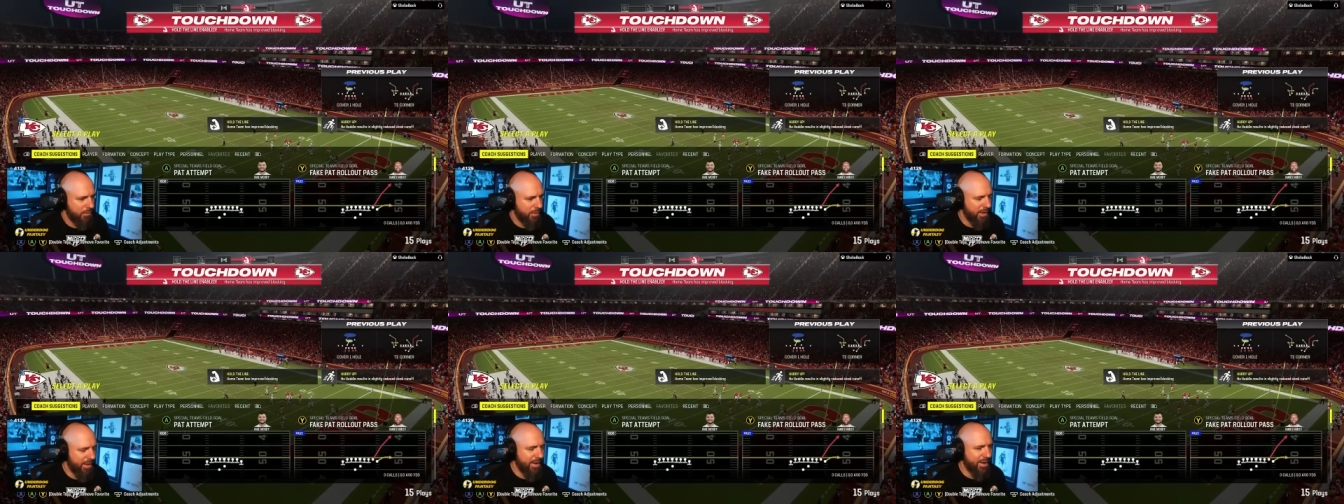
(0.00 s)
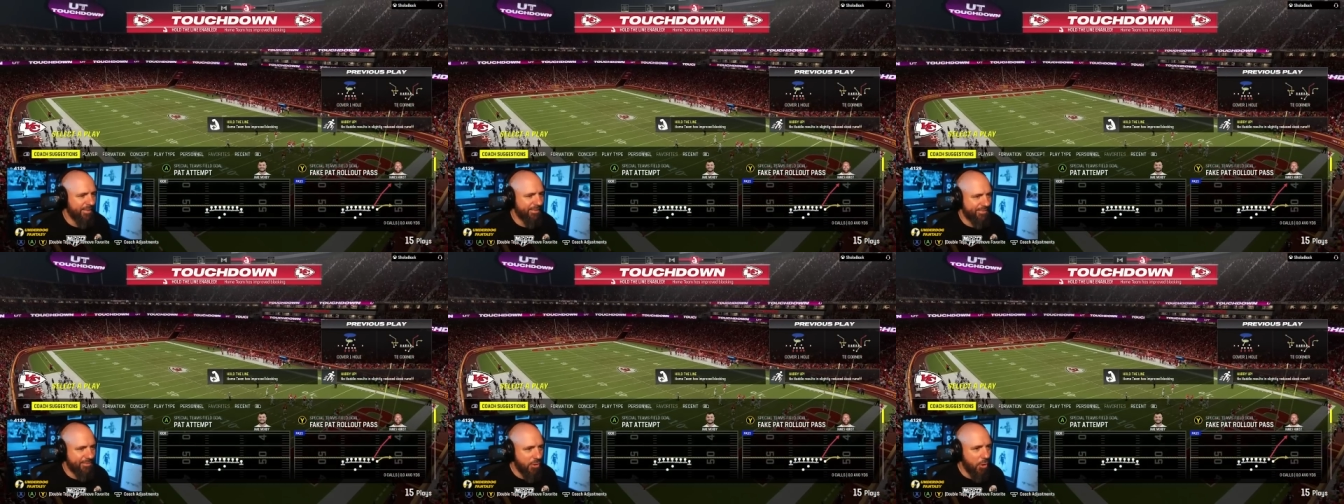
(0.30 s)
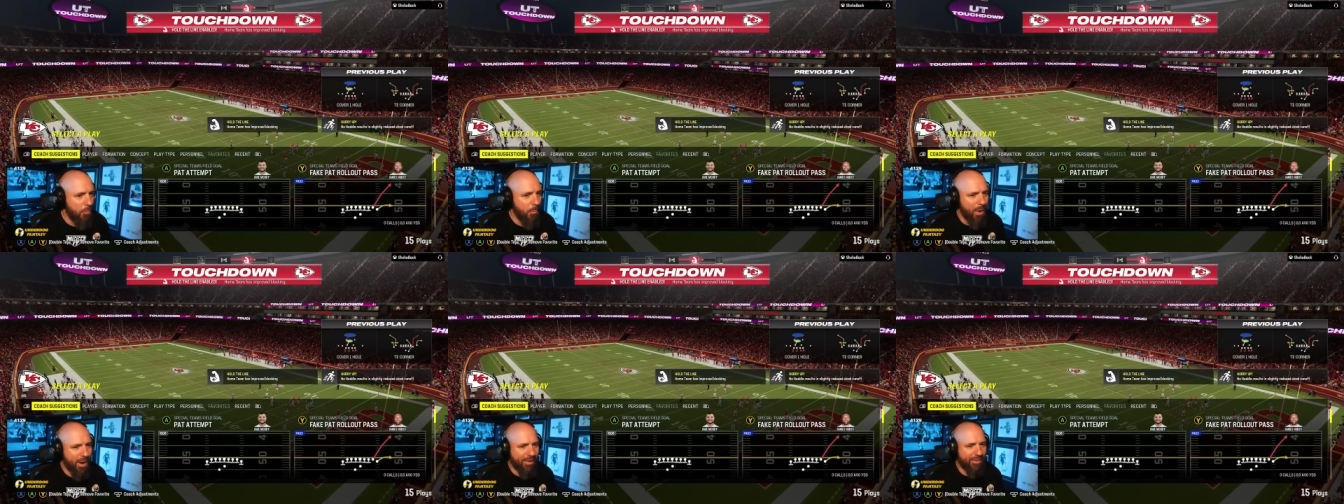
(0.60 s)
in his no
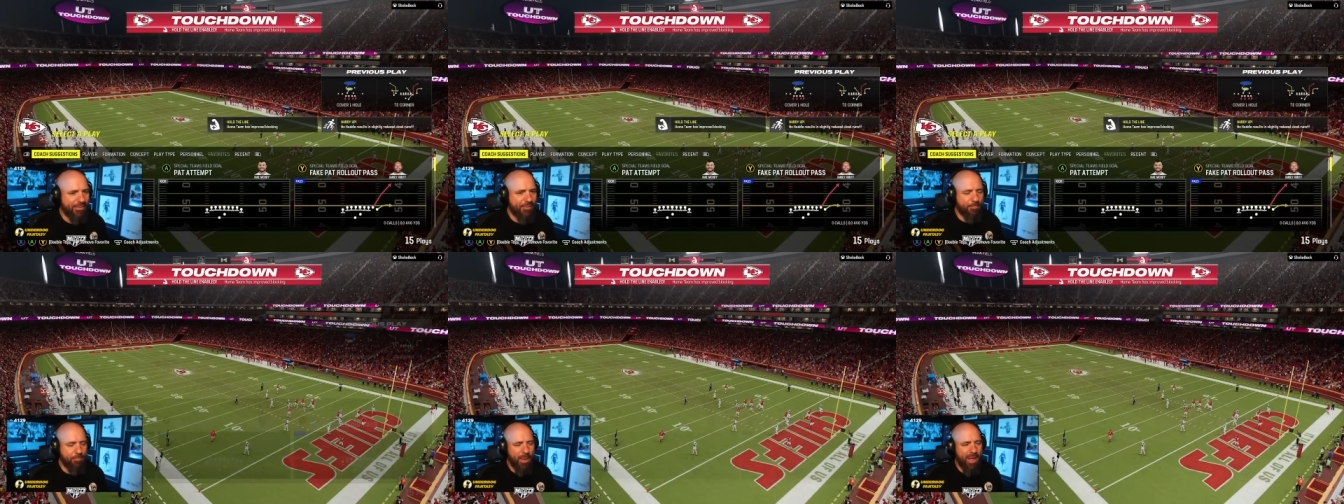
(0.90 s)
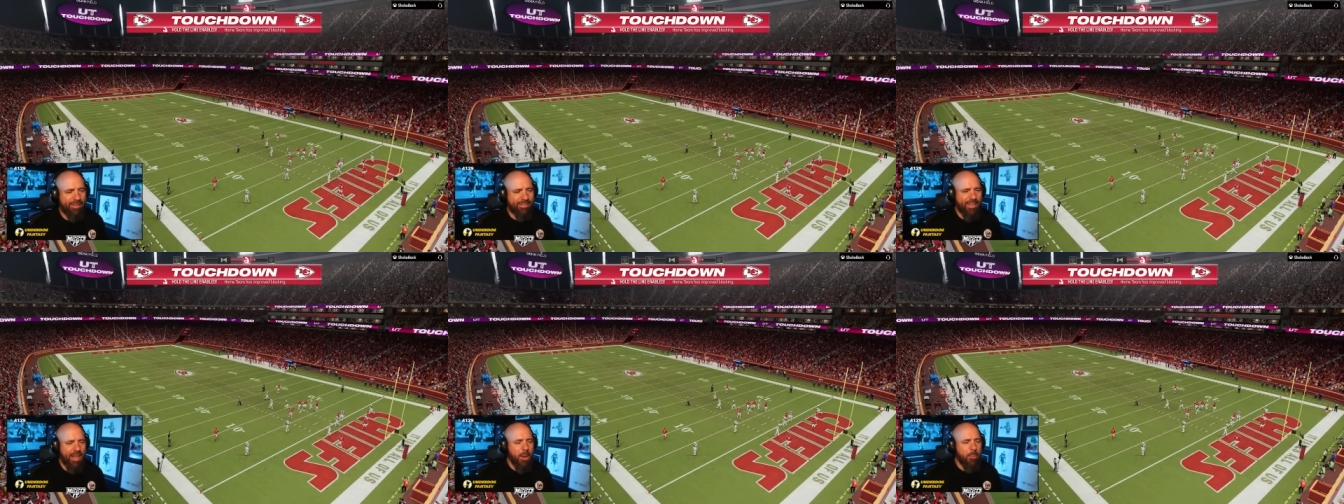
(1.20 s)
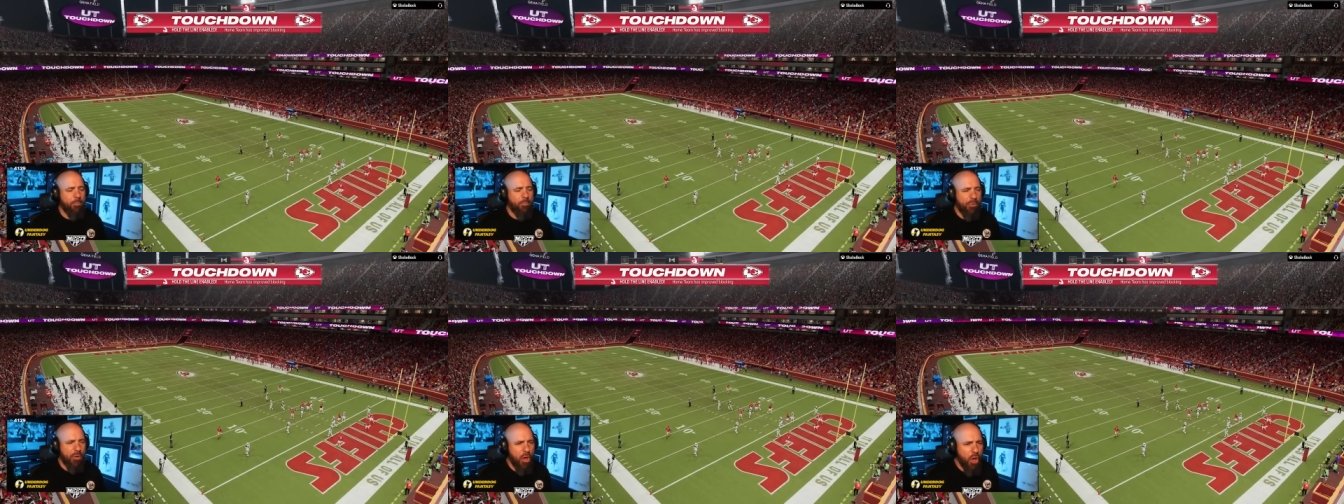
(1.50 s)
money spent
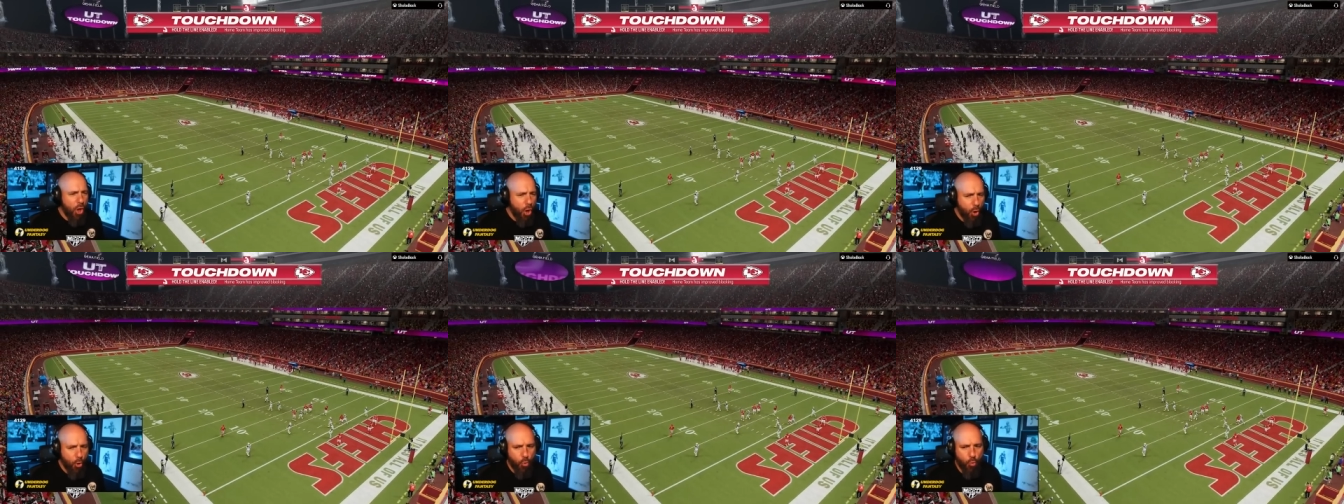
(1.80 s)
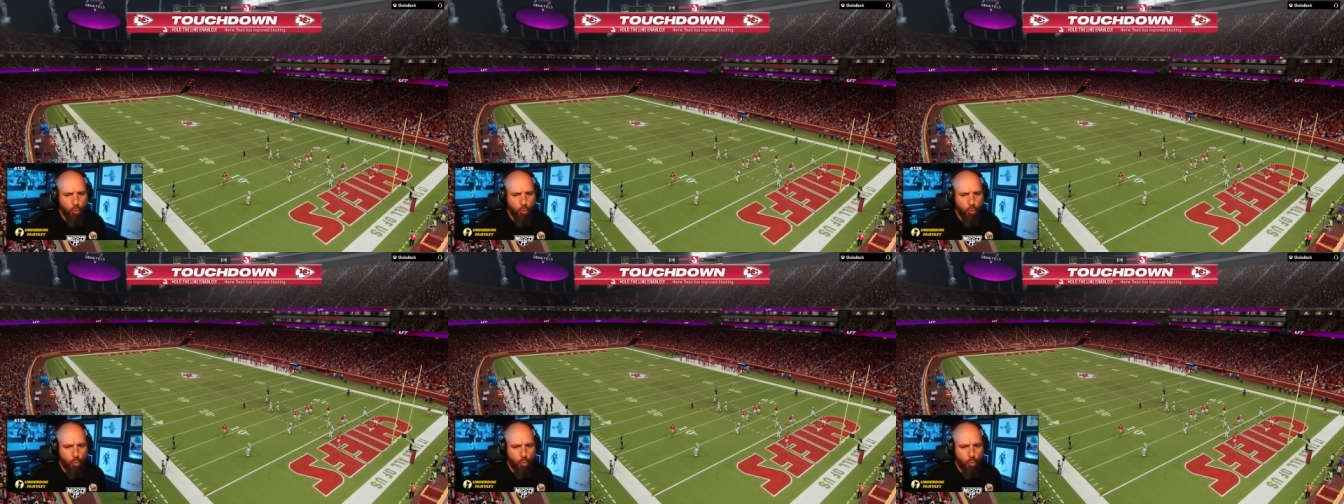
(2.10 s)
debut.